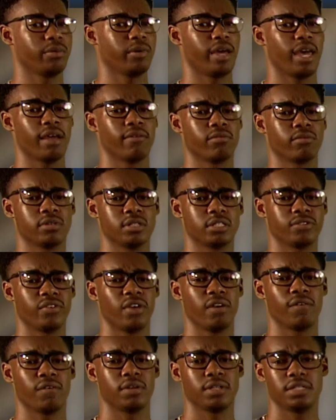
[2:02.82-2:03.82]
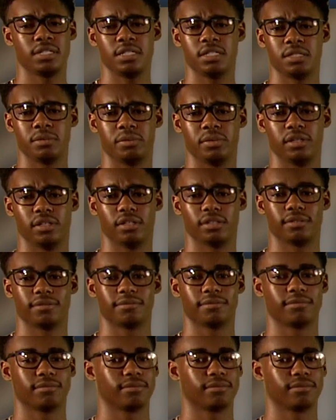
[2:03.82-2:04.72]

what would everyone's favorite season be?